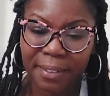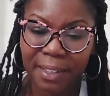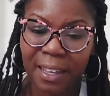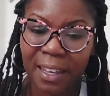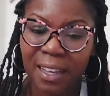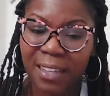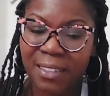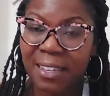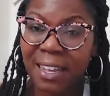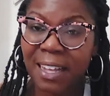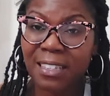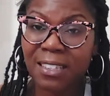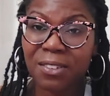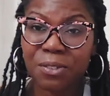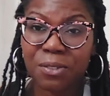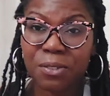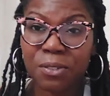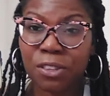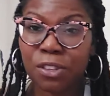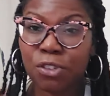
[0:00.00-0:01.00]
Because that's,
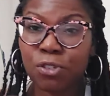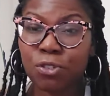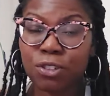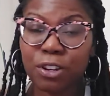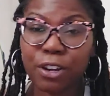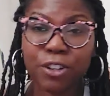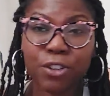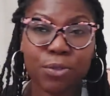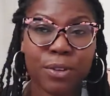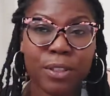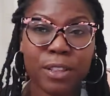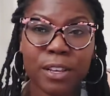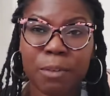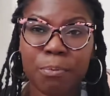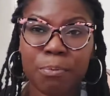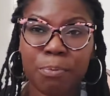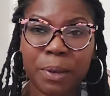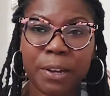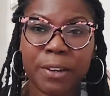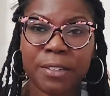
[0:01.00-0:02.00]
you start doing the
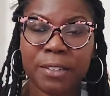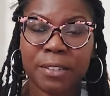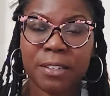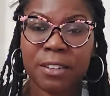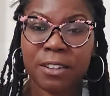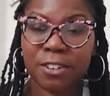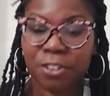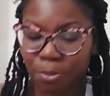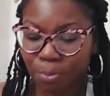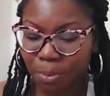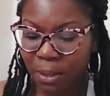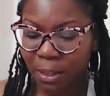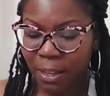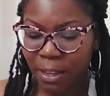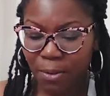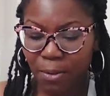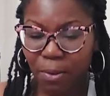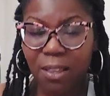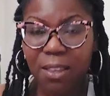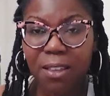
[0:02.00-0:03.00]
comparison and you'll be
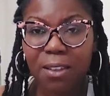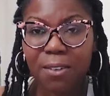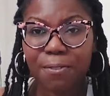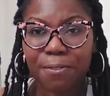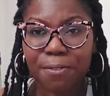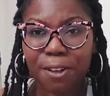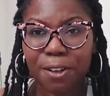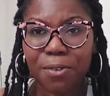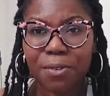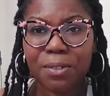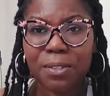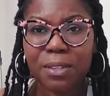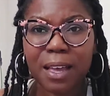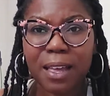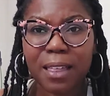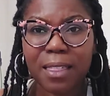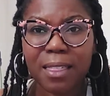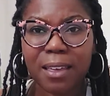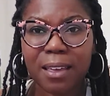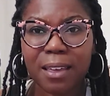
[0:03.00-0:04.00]
like, what the fuck was
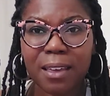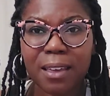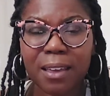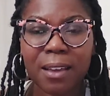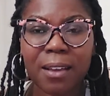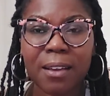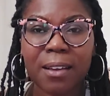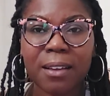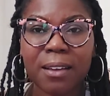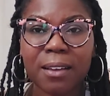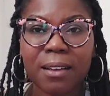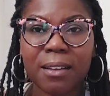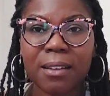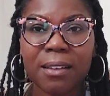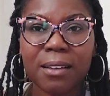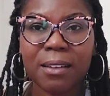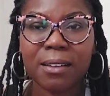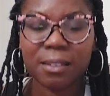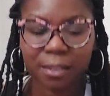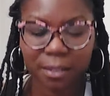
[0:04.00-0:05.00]
I thinking?
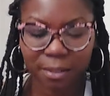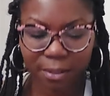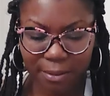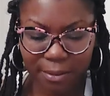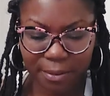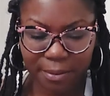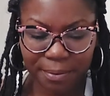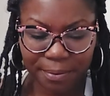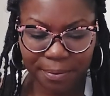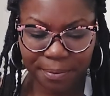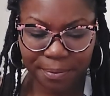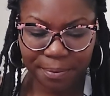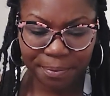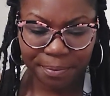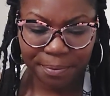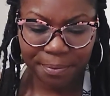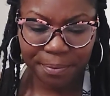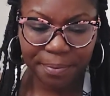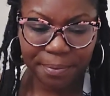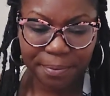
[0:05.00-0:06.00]

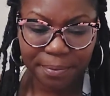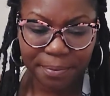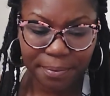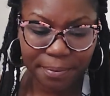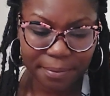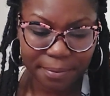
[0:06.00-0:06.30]
Mm-hmm.